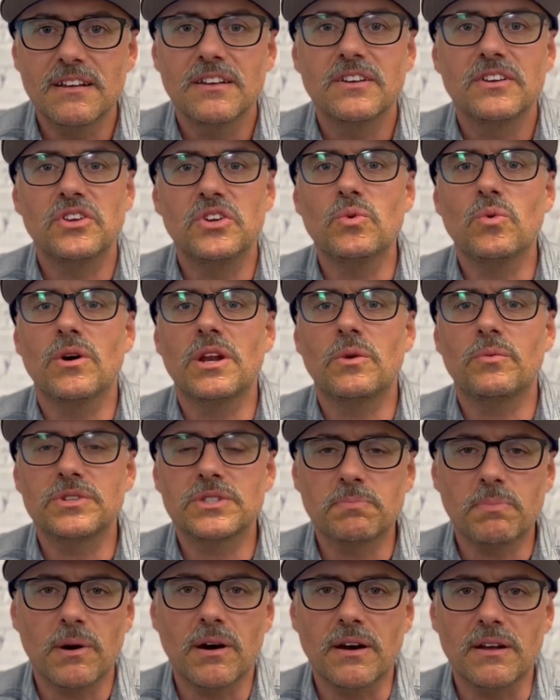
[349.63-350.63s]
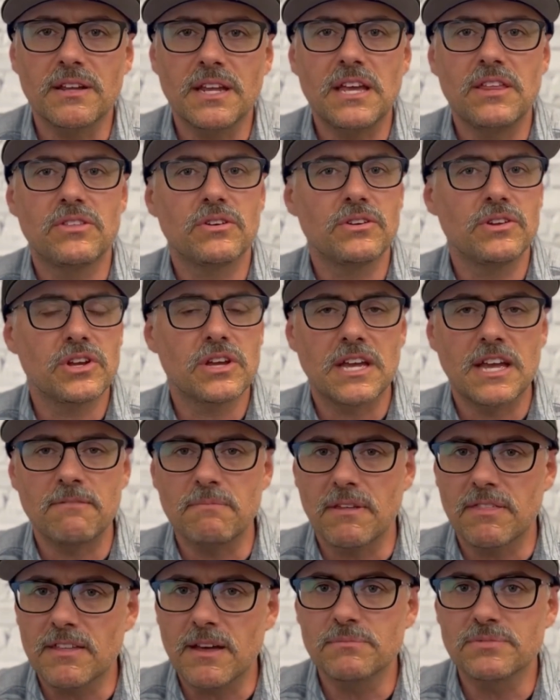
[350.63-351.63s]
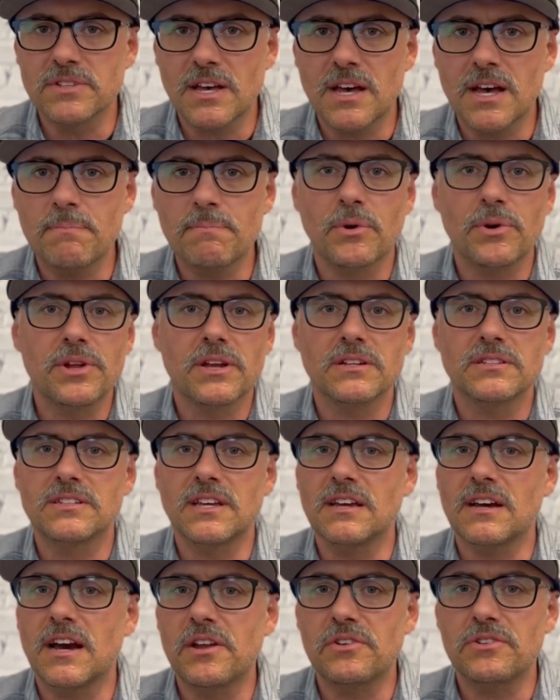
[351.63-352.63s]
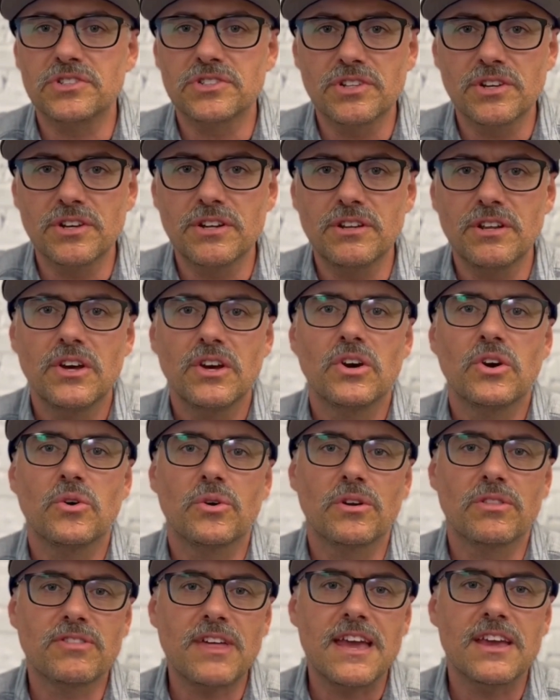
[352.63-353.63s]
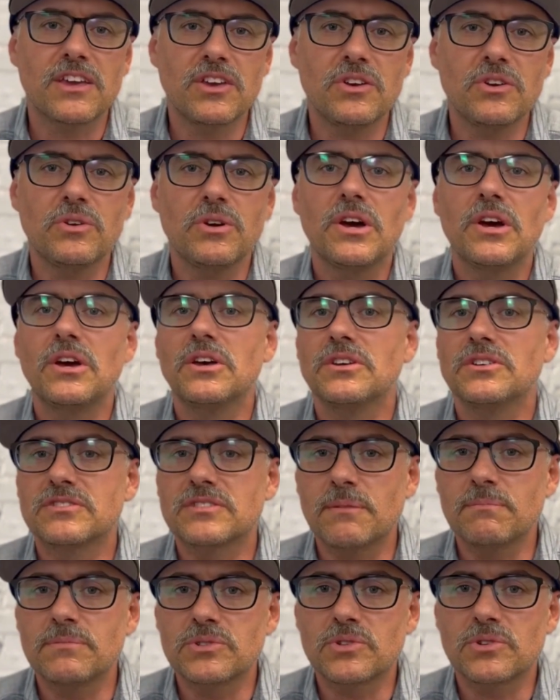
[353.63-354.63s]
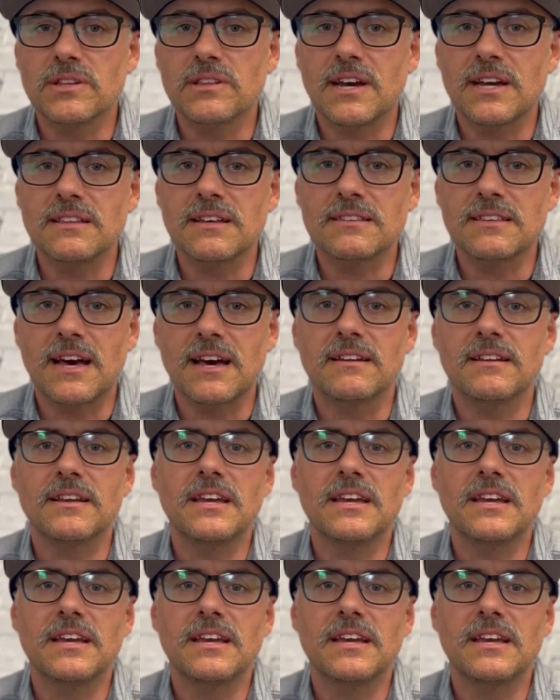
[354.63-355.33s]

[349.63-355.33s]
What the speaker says: You want to respond. Either you could give them a thumbs up, or you could say, I understood, or thank you, some sort of line like that.